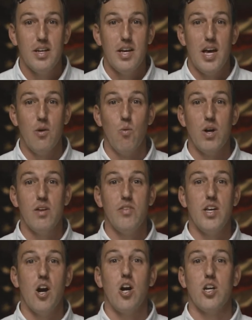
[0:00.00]
And one of
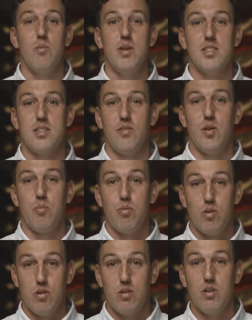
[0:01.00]
the arguments of the
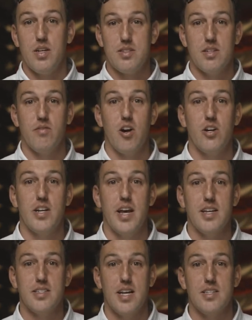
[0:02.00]
pluralists of our day
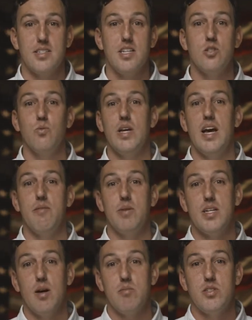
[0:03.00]
is that since we have
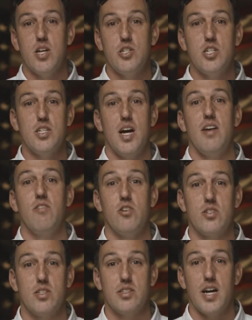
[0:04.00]
become such a
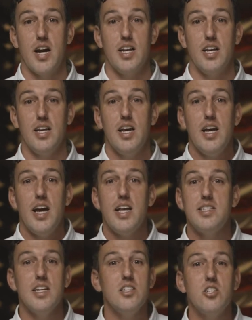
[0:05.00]
diverse society,
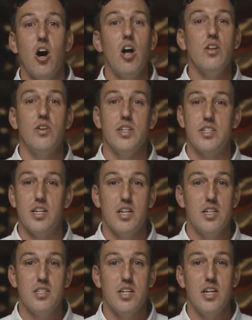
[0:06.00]
it's intolerant to
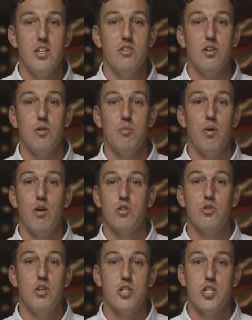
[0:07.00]
continue to impose
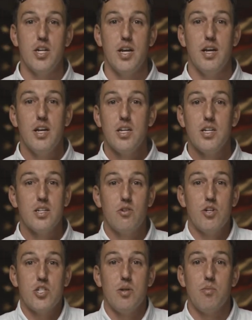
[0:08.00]
Christian,
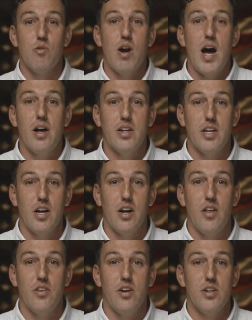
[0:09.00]
Christian morality on
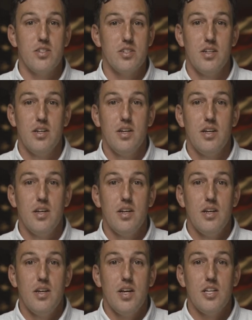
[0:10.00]
others.
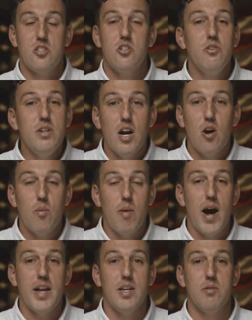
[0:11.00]
It's too narrow
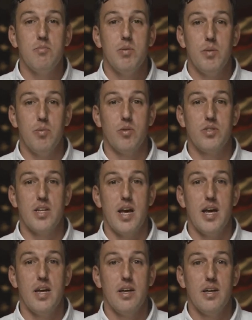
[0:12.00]
minded, people
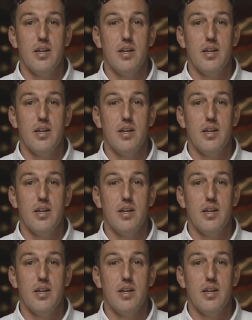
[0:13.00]
say.